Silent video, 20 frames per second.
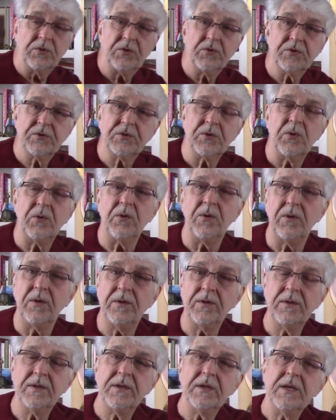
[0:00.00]
your
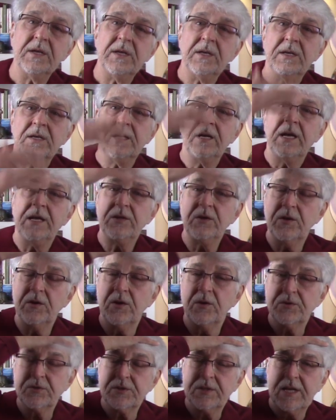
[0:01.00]
soul, and you
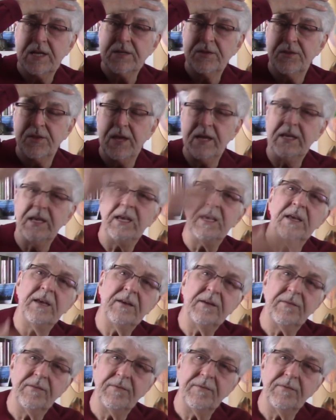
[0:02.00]
can also say thinking,